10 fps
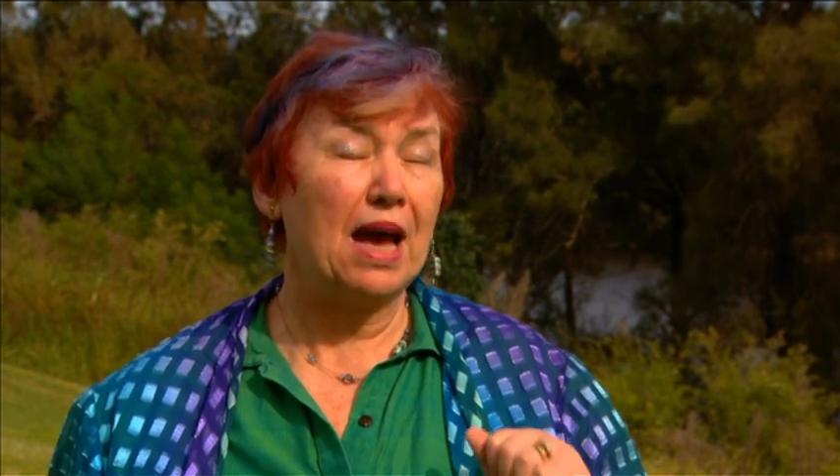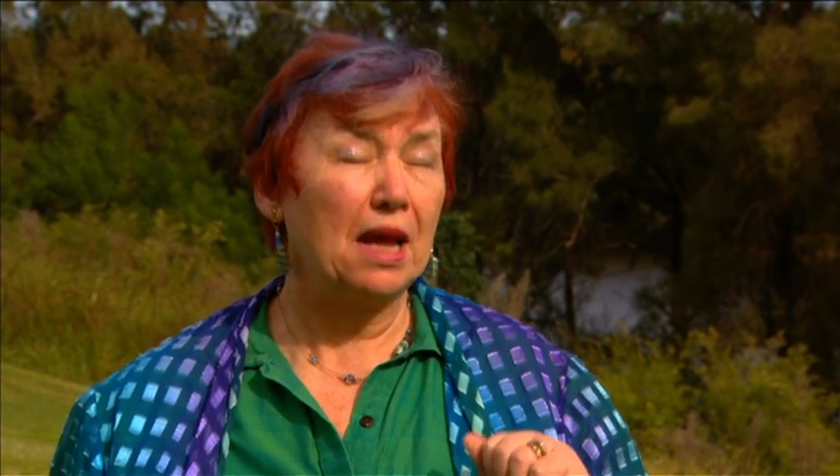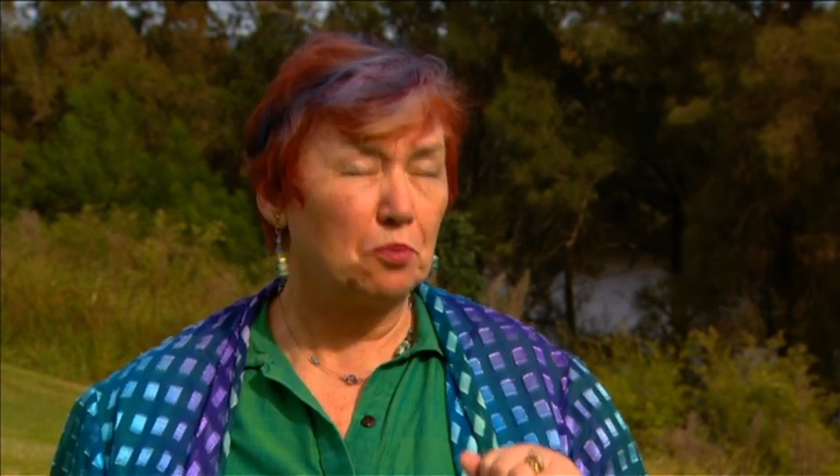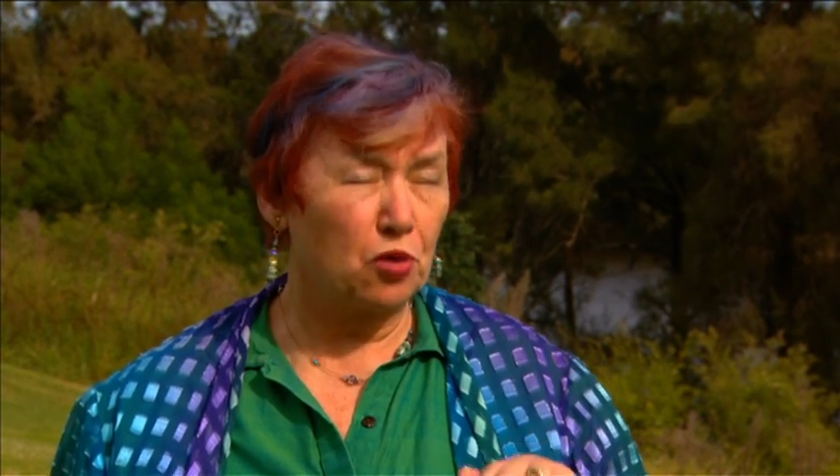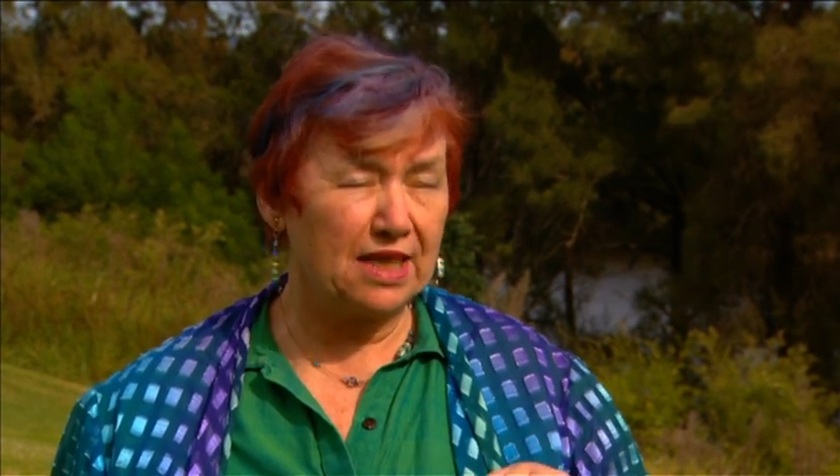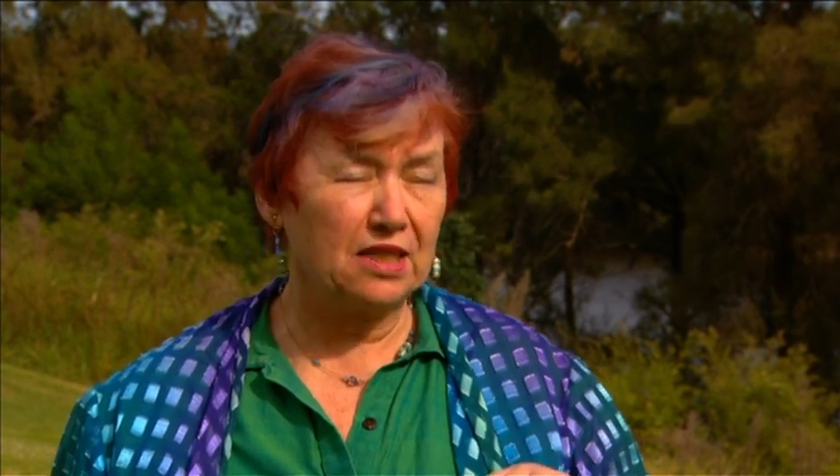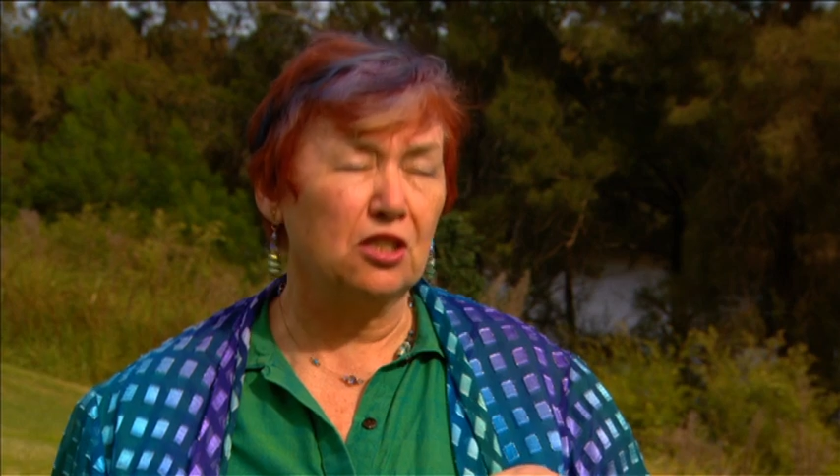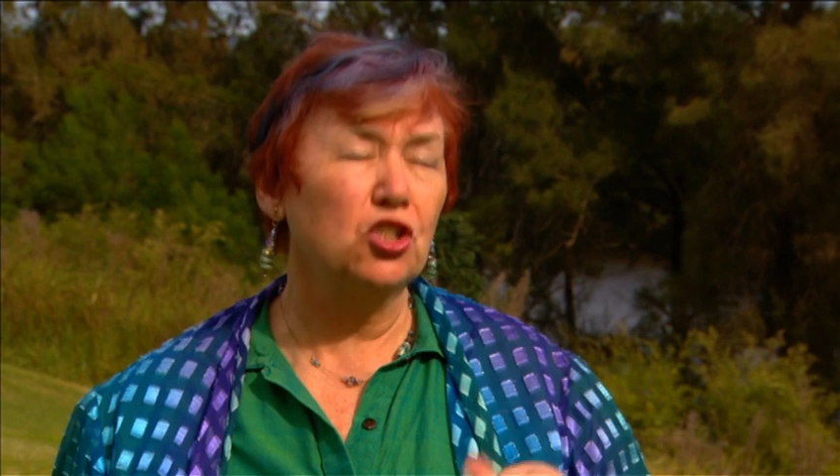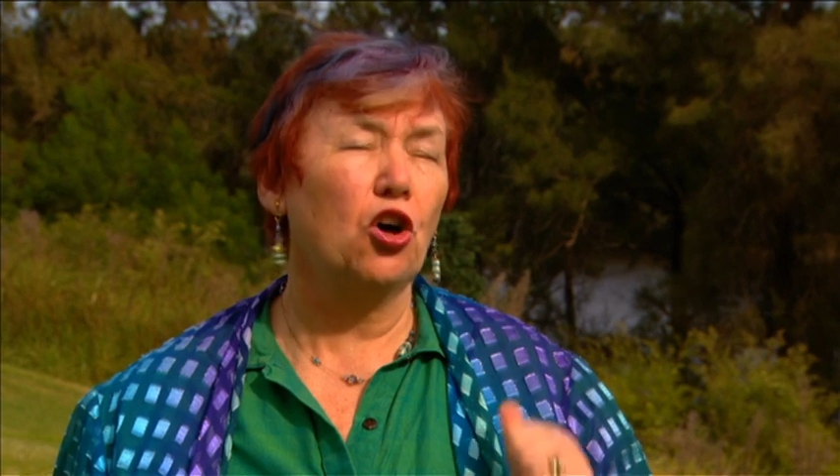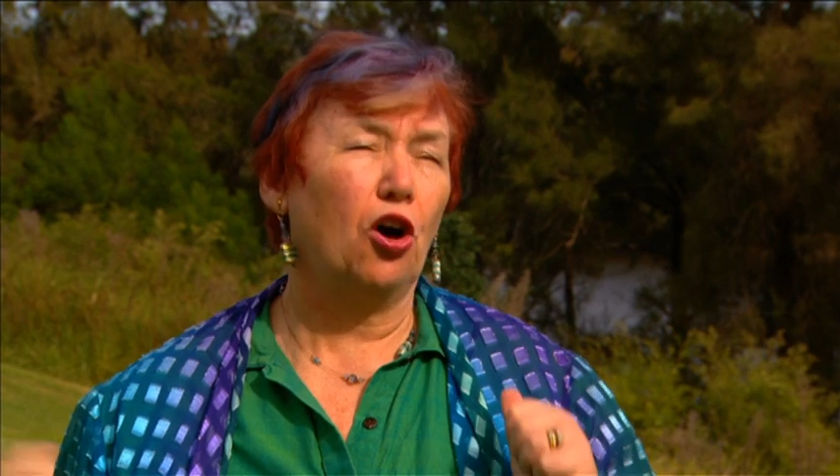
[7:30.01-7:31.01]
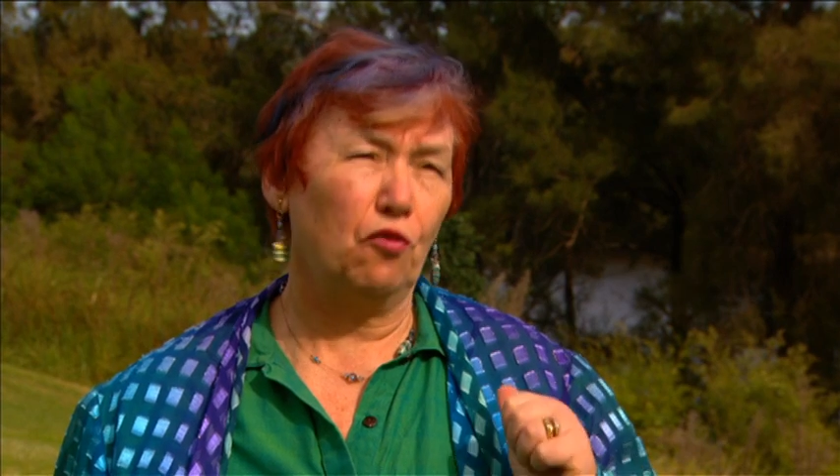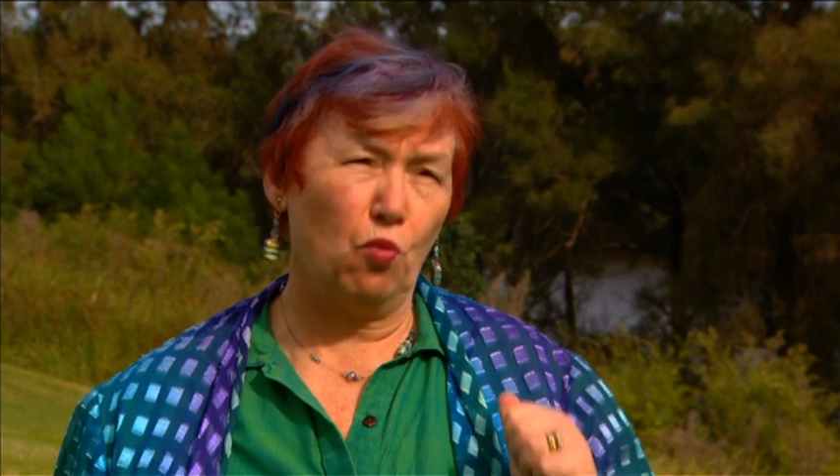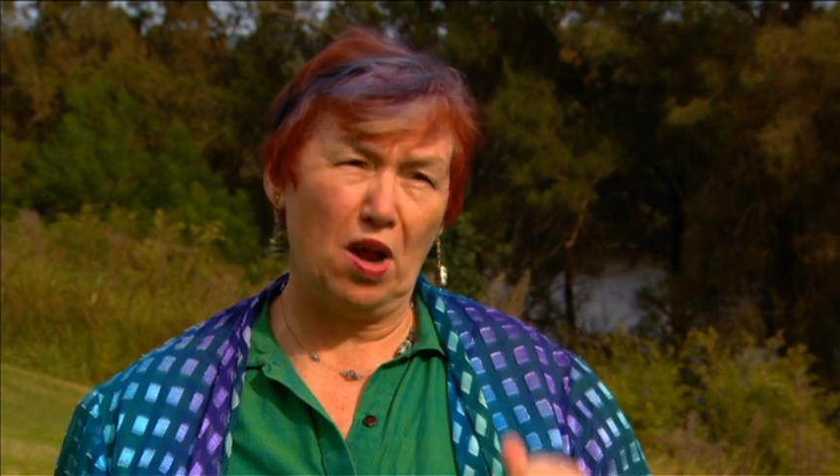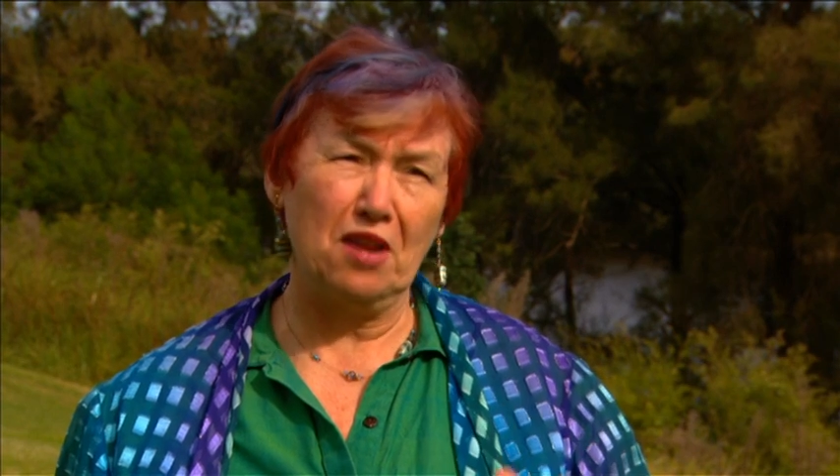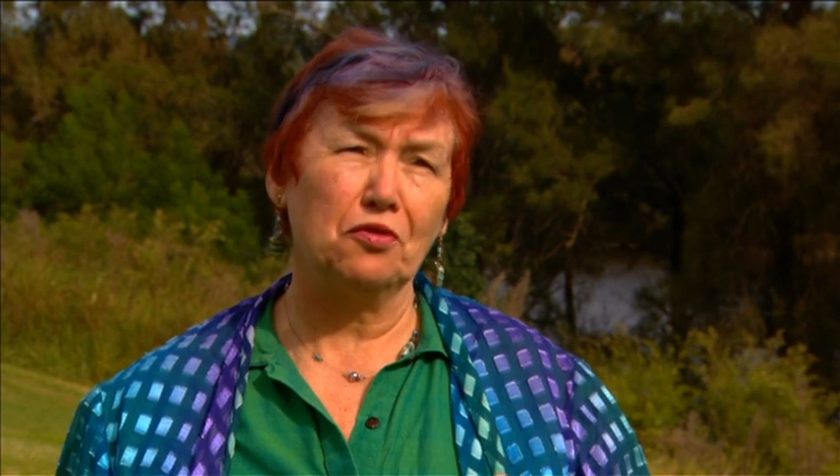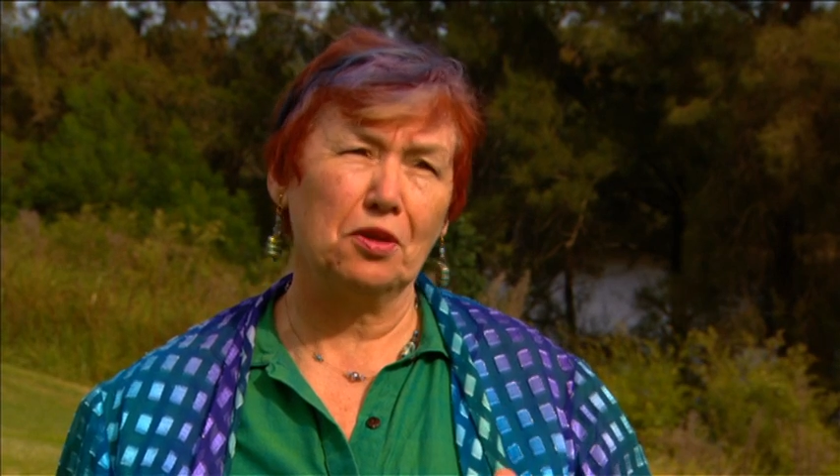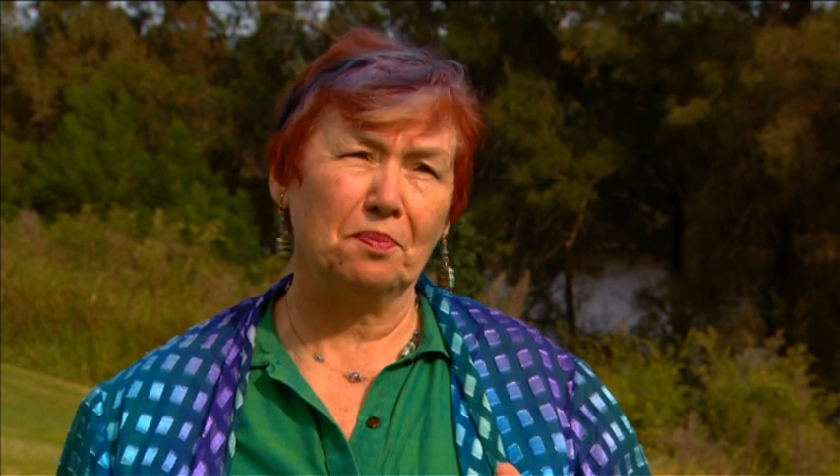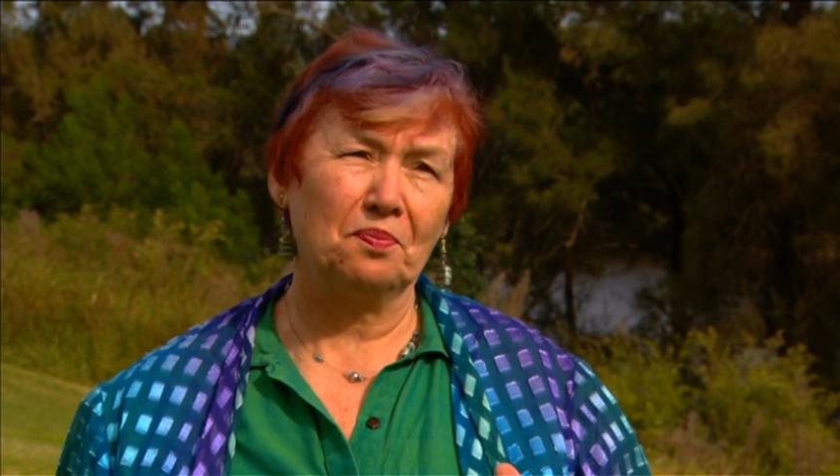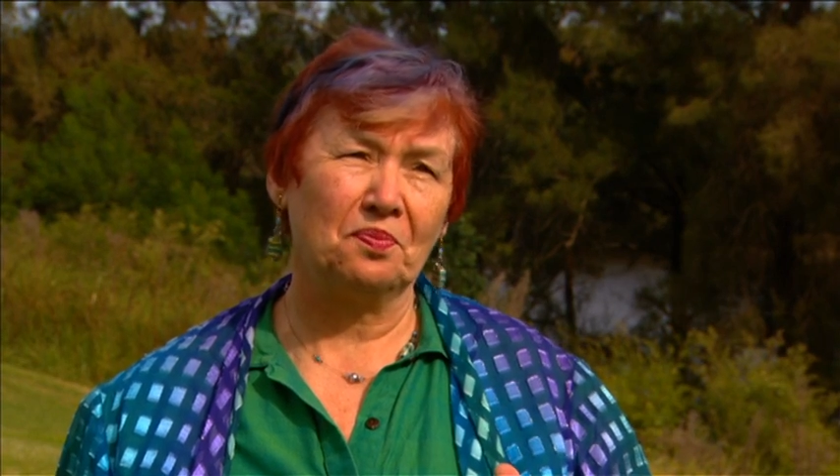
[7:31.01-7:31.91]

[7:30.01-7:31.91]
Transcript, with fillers: at present of one of them.